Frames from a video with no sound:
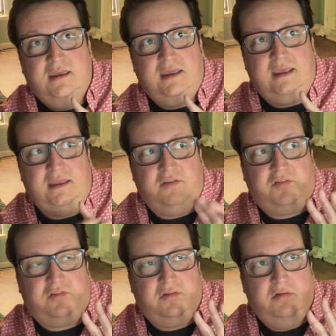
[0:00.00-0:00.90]

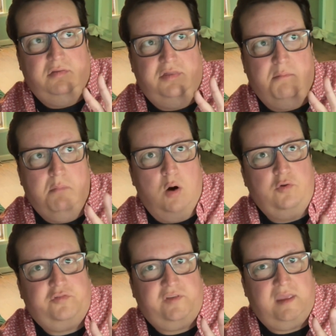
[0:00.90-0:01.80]
is the
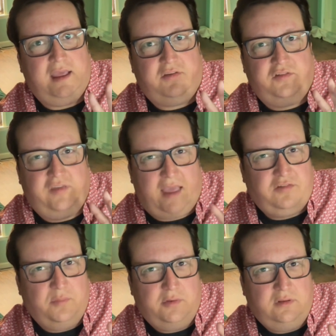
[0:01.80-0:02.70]
most
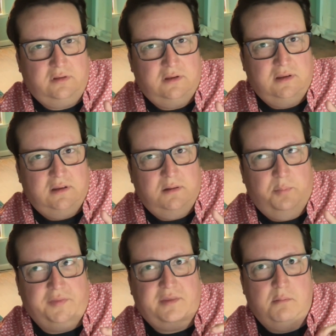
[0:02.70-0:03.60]
accessible,
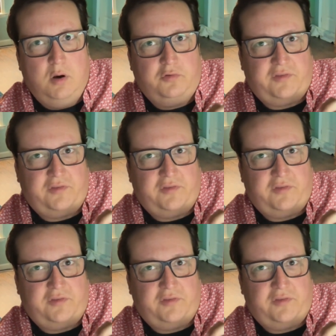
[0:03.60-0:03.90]
but the most